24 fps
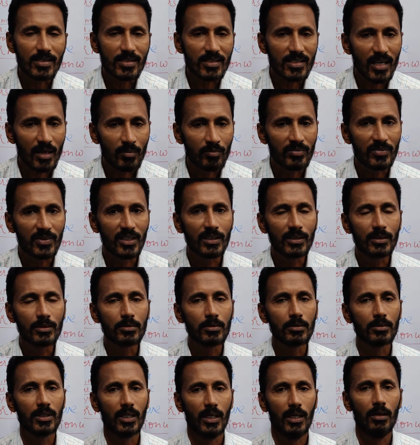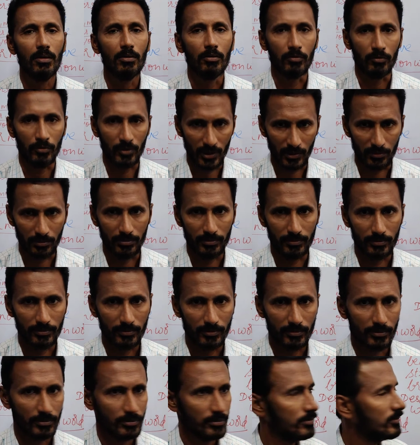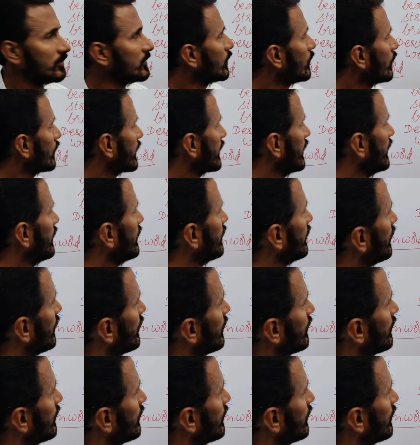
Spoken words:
something to the verb. Okay.